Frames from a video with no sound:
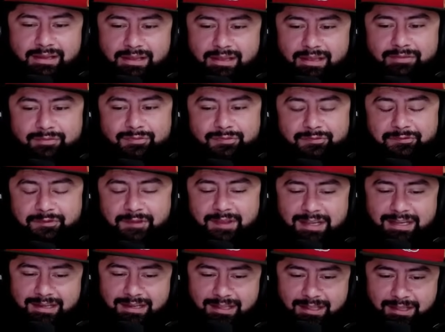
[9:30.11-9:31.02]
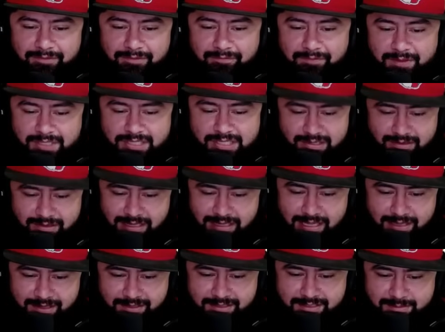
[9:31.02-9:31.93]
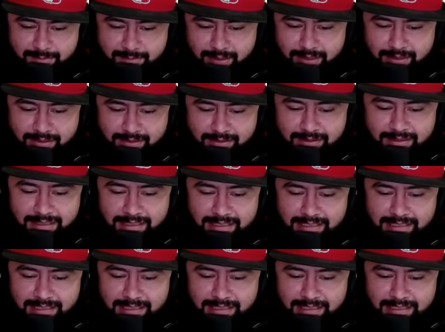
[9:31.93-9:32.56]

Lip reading: infinity infantry at us, bro.